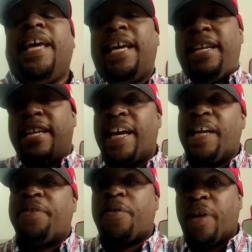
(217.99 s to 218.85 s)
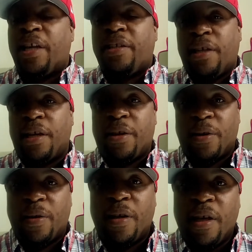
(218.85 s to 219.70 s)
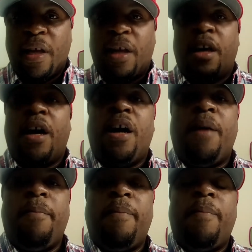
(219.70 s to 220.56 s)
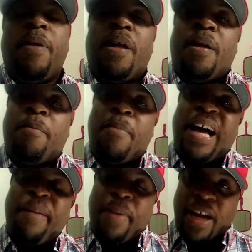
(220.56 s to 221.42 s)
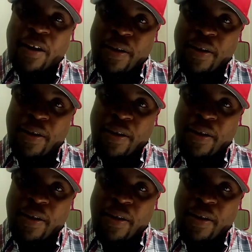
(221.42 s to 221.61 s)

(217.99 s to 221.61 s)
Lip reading: and 9th grade year, my